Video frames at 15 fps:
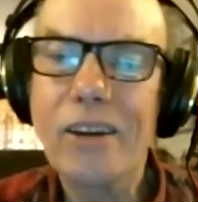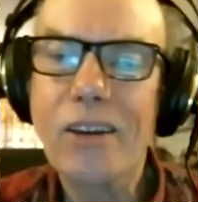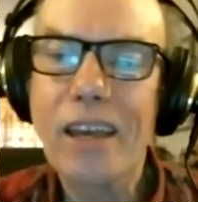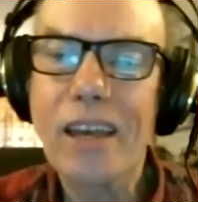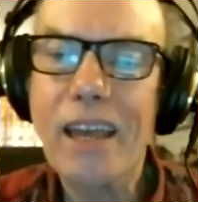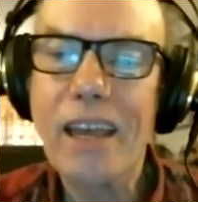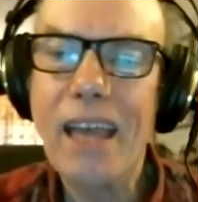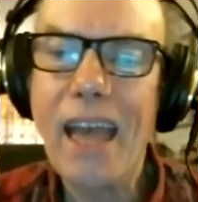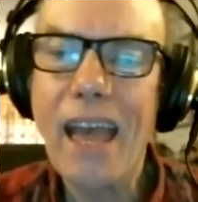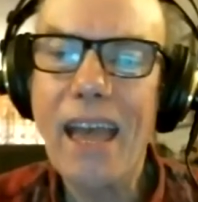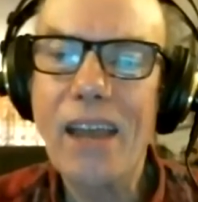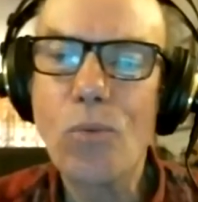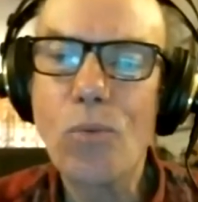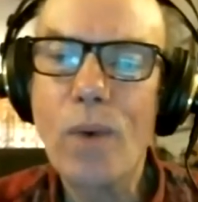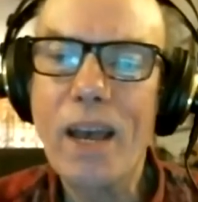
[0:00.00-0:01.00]
Okay.
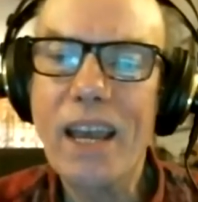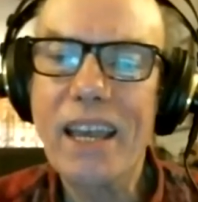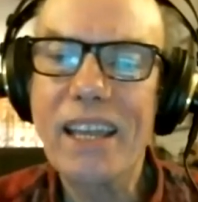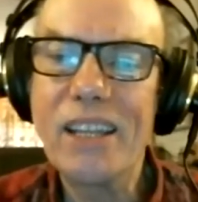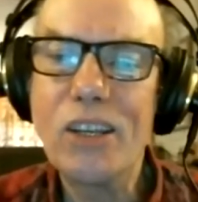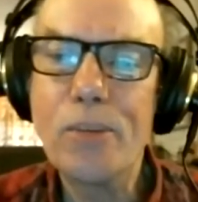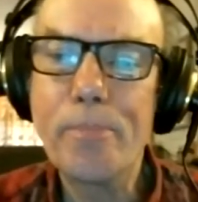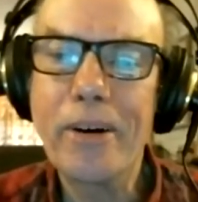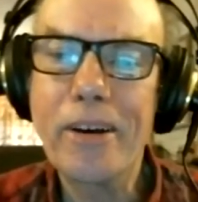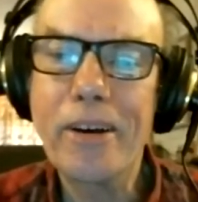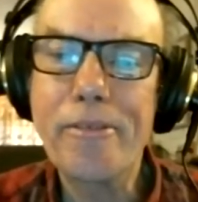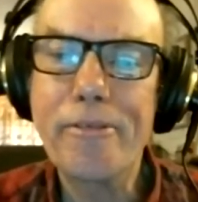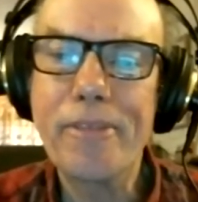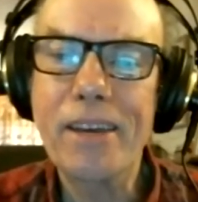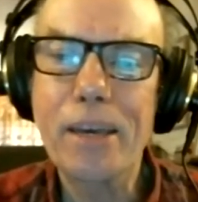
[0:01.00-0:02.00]
And where can you buy
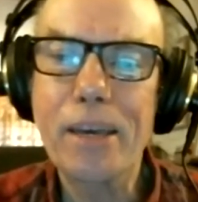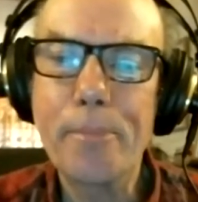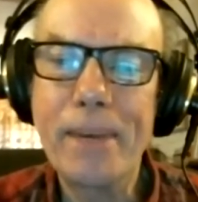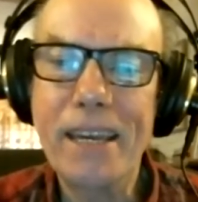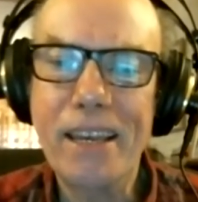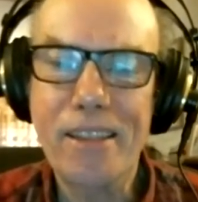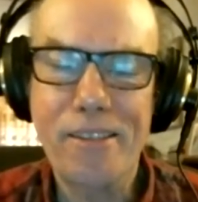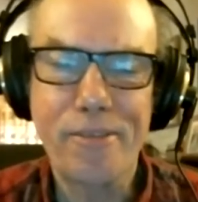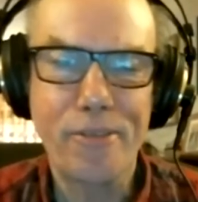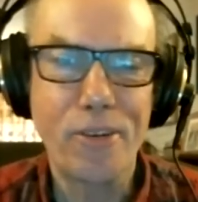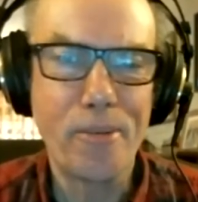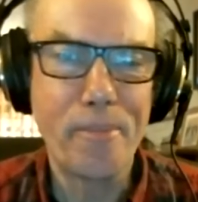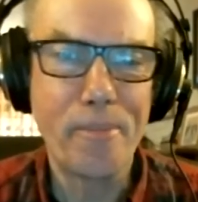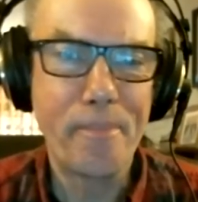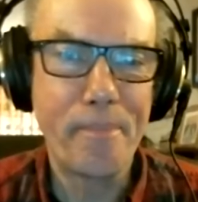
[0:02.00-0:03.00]
finger picks from?